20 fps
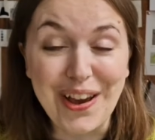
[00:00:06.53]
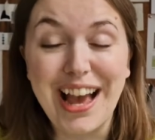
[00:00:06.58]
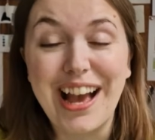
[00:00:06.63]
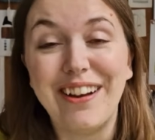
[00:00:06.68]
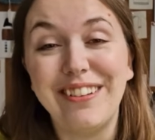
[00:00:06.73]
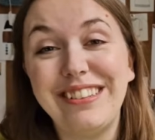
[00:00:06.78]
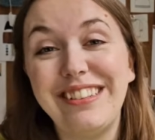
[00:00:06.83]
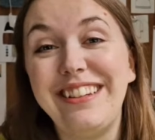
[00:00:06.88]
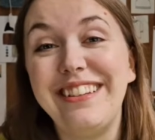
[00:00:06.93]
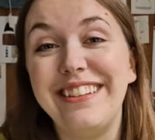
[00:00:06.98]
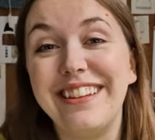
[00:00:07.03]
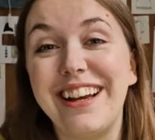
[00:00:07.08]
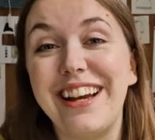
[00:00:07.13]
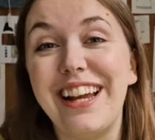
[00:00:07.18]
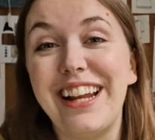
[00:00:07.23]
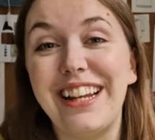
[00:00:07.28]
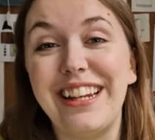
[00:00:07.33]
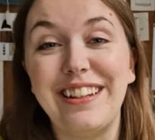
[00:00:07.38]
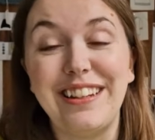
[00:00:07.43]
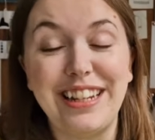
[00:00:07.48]
how to
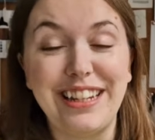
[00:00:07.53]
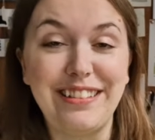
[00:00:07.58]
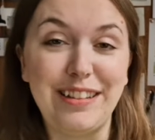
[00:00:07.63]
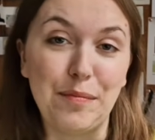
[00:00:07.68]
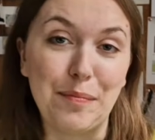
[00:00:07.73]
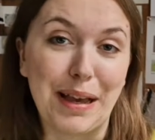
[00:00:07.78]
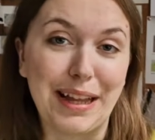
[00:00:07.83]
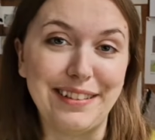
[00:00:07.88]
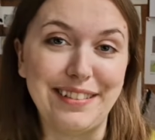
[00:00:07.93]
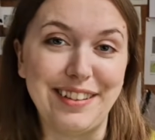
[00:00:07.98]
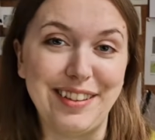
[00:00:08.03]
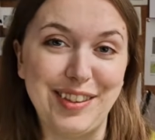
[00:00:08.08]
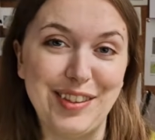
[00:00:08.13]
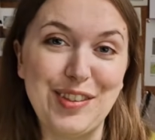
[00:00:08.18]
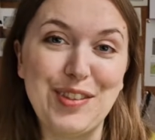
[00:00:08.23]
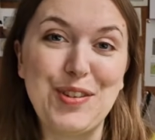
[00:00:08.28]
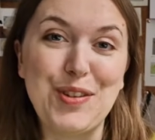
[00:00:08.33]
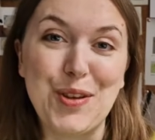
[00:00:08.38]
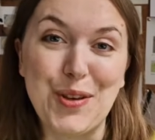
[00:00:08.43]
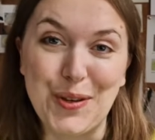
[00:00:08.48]
design knitting
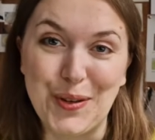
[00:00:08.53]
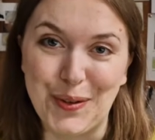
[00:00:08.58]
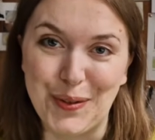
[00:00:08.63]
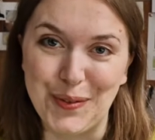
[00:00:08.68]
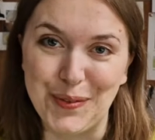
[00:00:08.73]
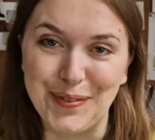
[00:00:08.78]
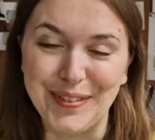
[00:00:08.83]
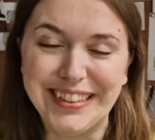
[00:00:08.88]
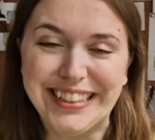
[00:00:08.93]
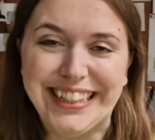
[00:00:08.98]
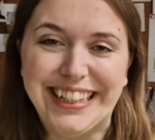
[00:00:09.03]
patterns too.